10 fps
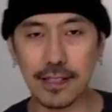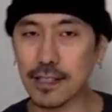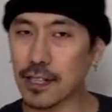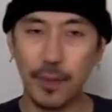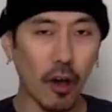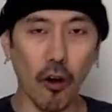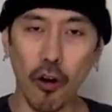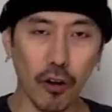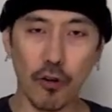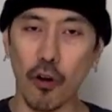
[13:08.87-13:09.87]
is going to be
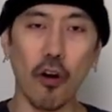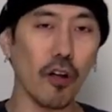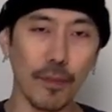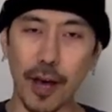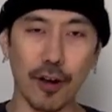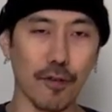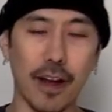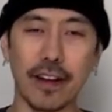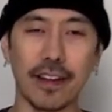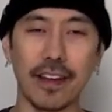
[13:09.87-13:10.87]
all all about
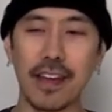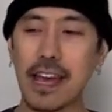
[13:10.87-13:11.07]
grinding,